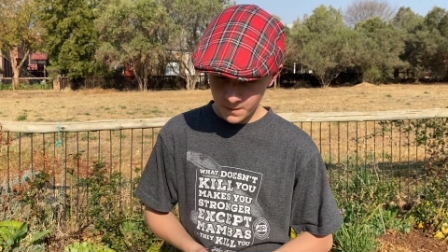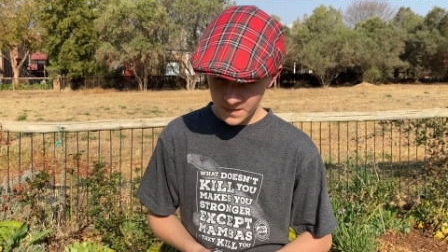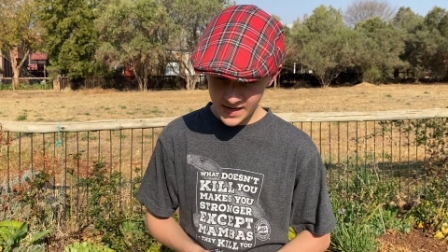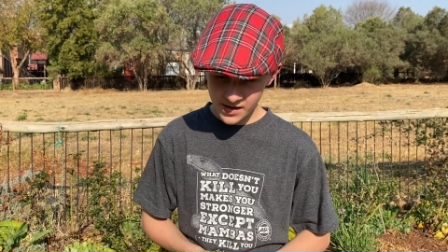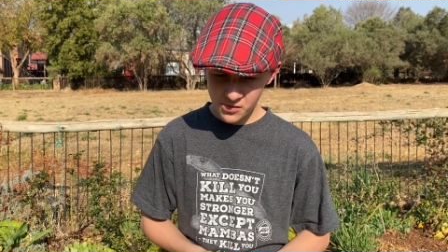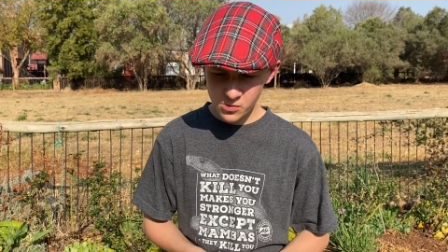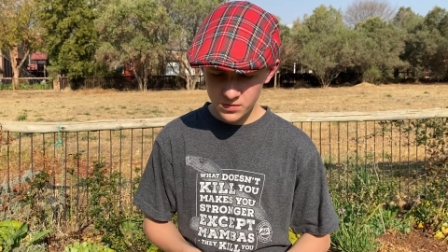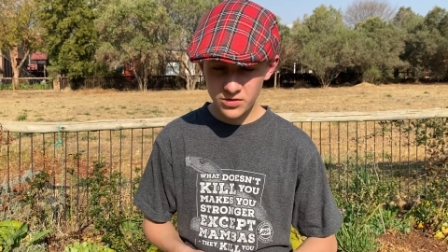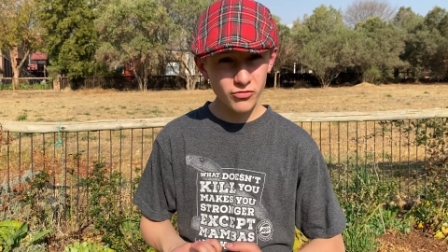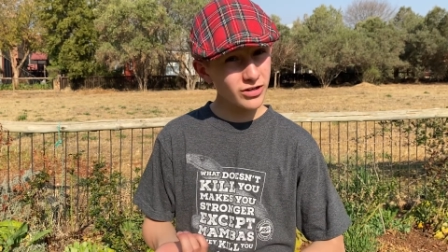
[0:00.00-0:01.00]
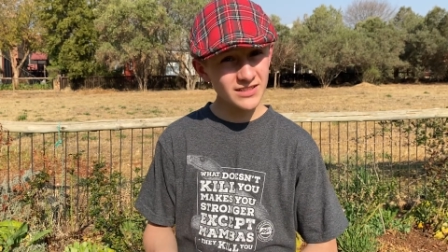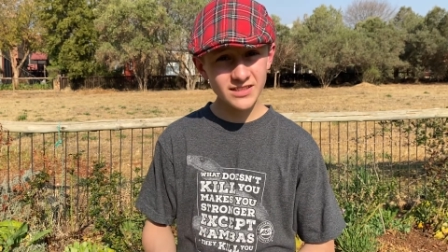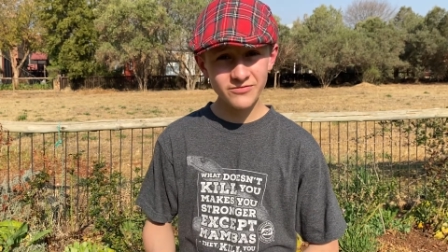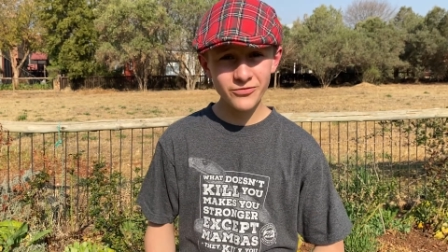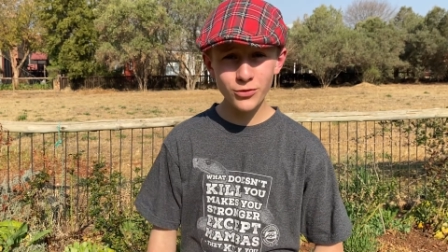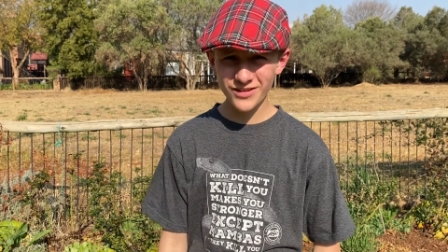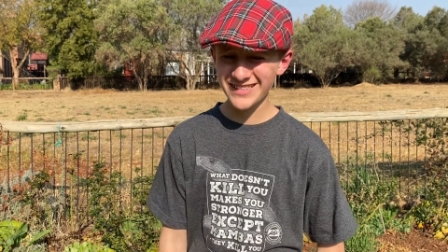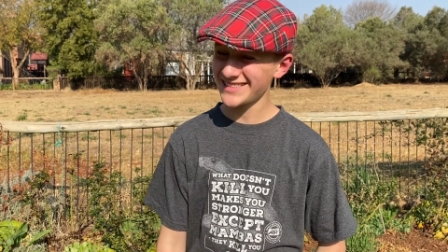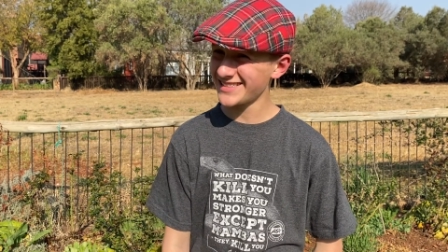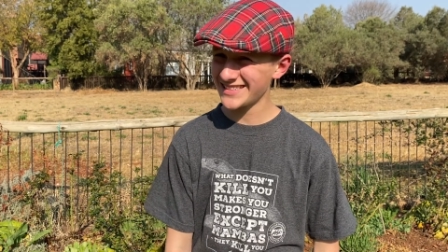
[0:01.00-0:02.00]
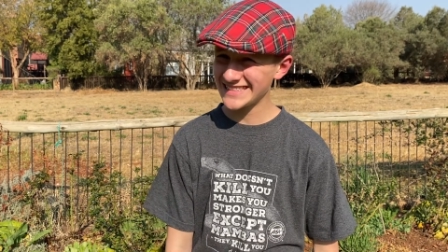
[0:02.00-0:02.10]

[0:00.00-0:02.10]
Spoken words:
Now, the reason for this is